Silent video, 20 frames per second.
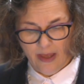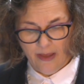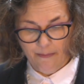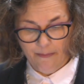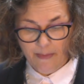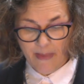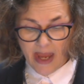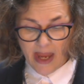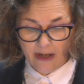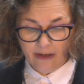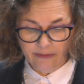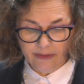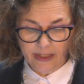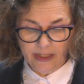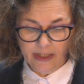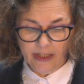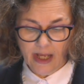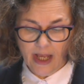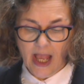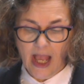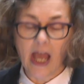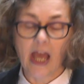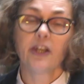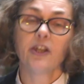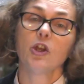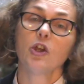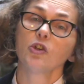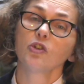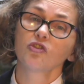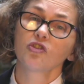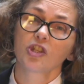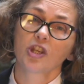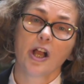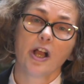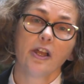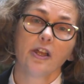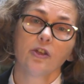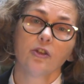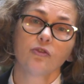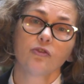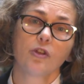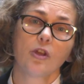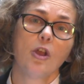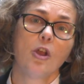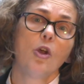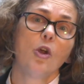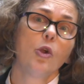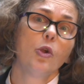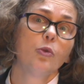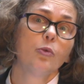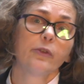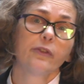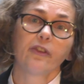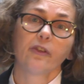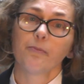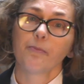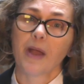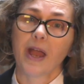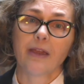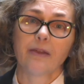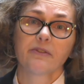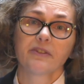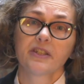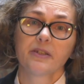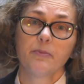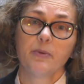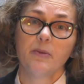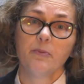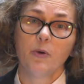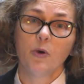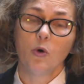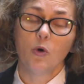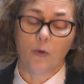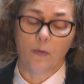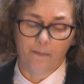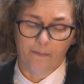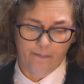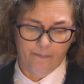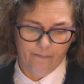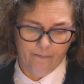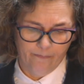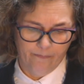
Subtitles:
Mary, and her child who was about to be born.